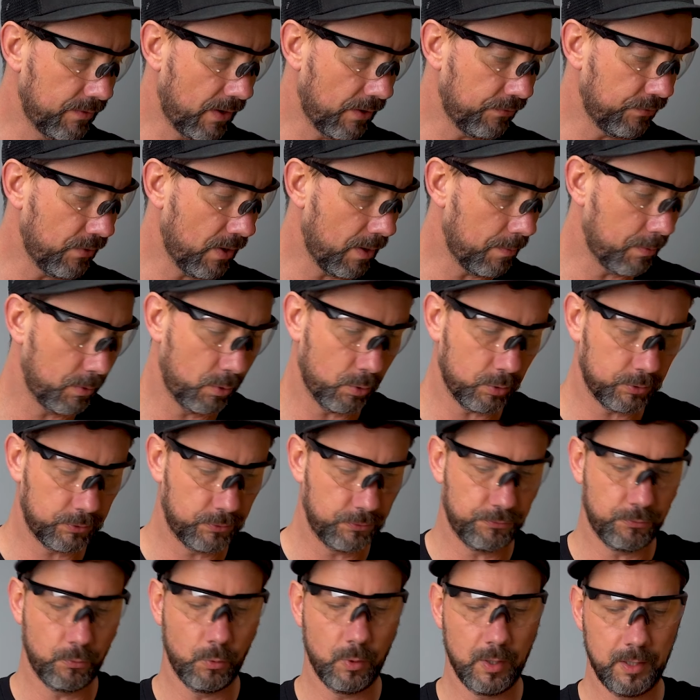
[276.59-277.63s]
Beforehand
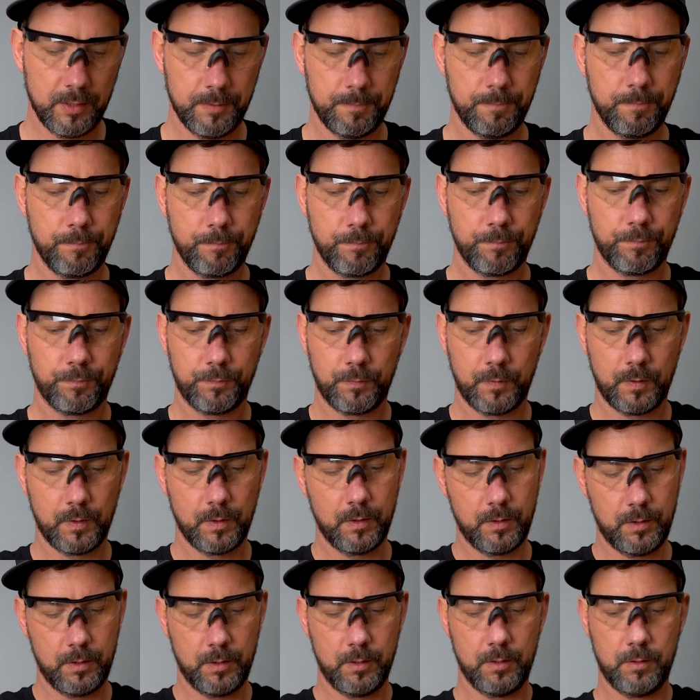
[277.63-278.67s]
I'll load the gun,
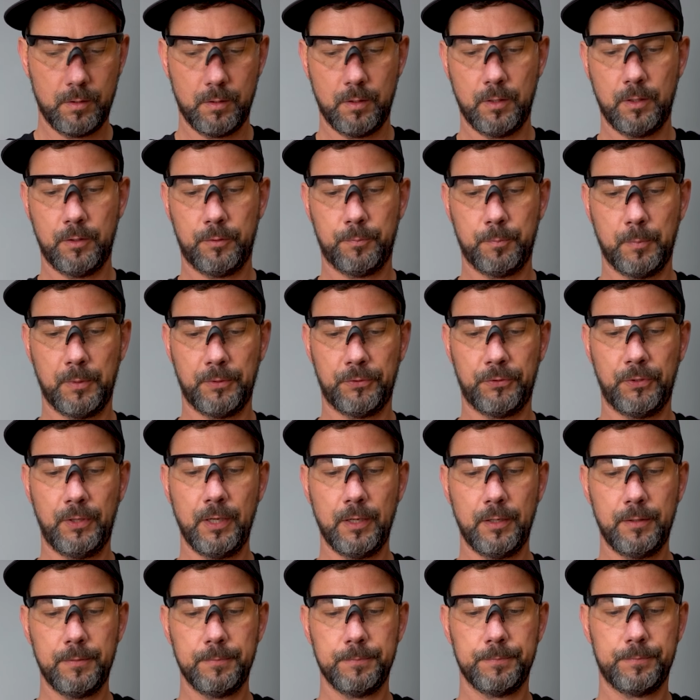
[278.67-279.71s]
safety
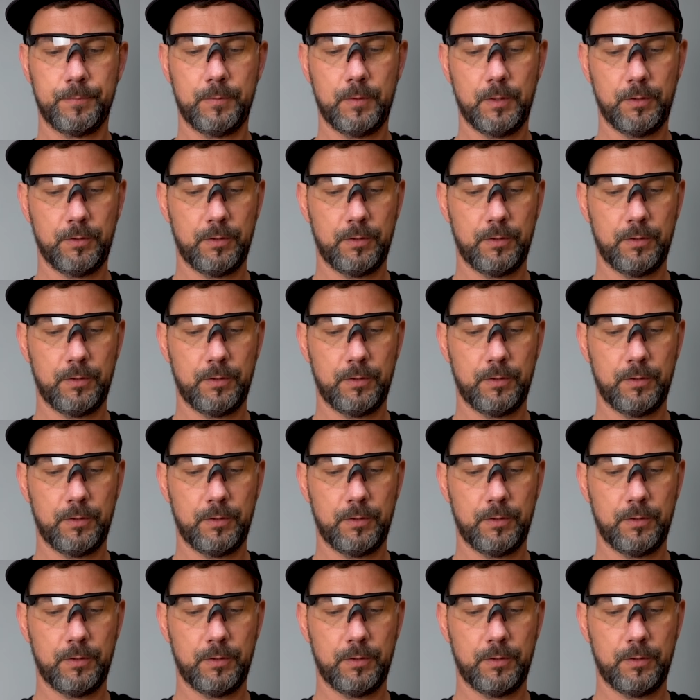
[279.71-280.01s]
on.